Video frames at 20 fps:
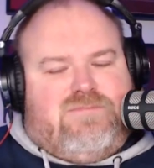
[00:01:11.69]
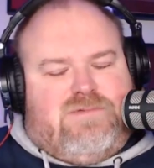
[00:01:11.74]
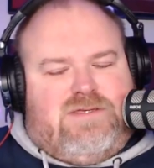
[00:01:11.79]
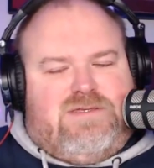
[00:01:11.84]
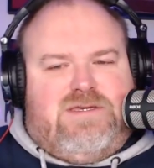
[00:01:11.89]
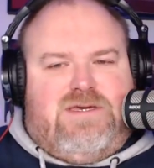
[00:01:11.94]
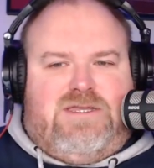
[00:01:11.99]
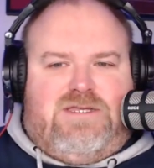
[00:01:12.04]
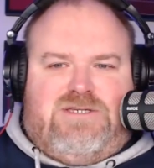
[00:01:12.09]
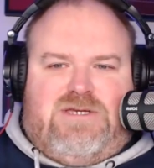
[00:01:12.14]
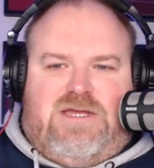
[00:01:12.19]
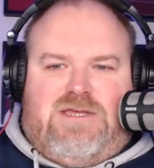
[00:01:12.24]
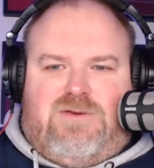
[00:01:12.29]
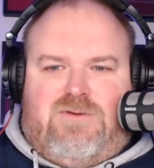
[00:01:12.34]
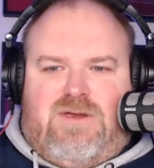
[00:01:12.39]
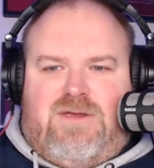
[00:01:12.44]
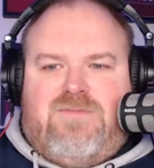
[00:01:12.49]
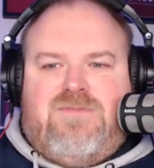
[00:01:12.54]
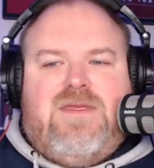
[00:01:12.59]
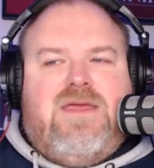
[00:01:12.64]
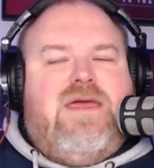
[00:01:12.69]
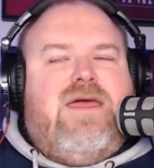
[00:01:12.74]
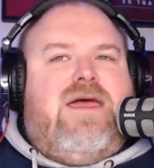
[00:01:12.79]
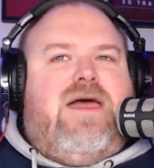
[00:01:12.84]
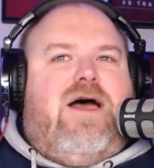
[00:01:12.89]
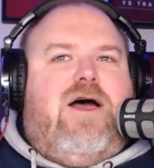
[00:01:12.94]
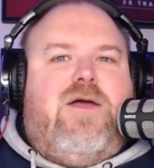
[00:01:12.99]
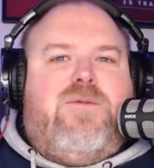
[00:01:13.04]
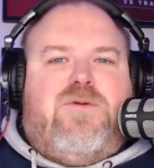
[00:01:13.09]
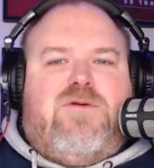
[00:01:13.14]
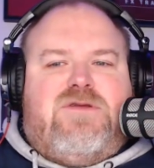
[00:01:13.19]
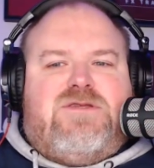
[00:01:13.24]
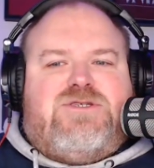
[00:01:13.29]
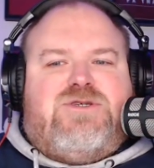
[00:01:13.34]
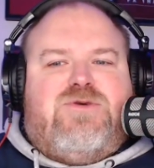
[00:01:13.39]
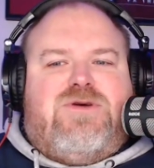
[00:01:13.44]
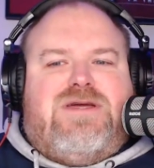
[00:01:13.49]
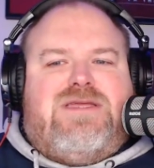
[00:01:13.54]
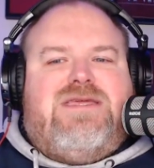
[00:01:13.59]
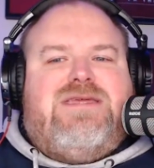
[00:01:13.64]
The 3rd of January. Hope you're
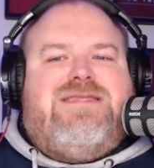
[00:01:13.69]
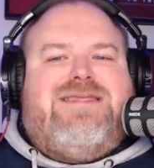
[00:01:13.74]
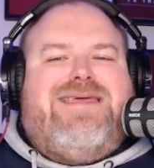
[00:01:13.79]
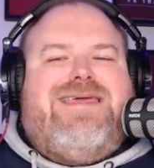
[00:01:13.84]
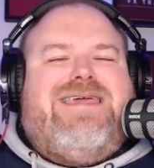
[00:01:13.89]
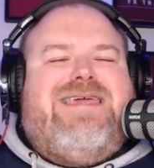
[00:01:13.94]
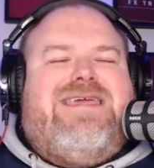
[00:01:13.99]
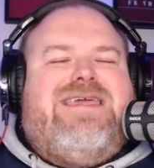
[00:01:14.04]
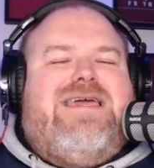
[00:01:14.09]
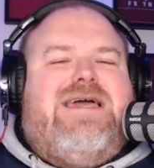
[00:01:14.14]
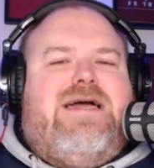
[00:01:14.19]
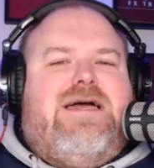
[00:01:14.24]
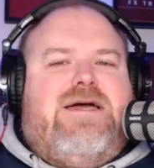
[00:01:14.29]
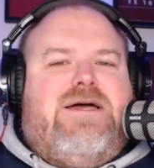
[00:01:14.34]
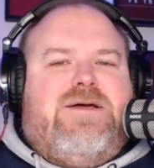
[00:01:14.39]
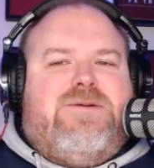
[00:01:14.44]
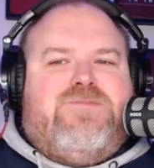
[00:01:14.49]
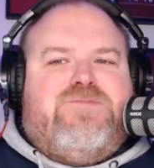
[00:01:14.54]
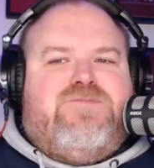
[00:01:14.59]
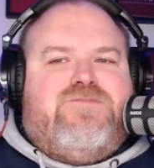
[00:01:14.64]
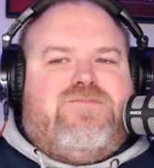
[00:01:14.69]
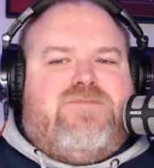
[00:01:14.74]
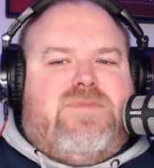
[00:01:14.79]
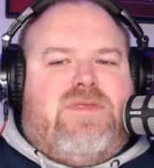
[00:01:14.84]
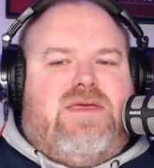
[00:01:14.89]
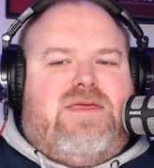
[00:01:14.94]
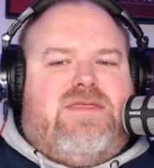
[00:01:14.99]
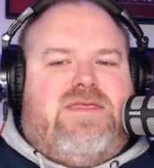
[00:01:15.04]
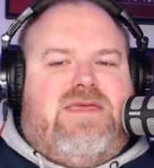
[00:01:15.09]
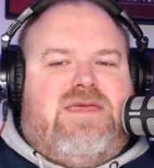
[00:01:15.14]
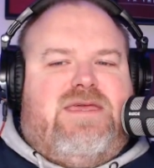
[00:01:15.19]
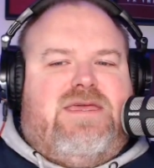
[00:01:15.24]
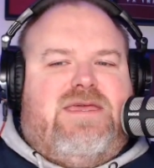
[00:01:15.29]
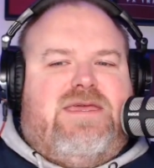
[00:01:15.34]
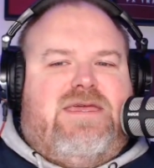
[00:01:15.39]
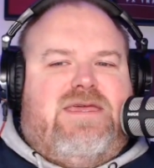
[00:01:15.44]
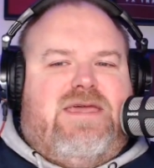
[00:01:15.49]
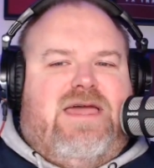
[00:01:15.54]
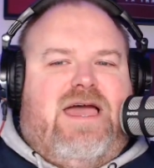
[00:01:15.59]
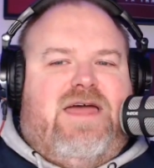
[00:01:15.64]
enjoying the
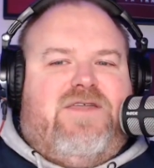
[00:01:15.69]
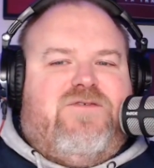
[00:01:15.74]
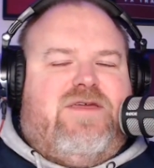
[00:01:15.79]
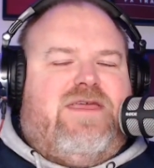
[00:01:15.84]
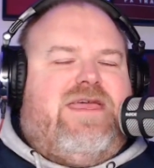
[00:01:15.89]
advent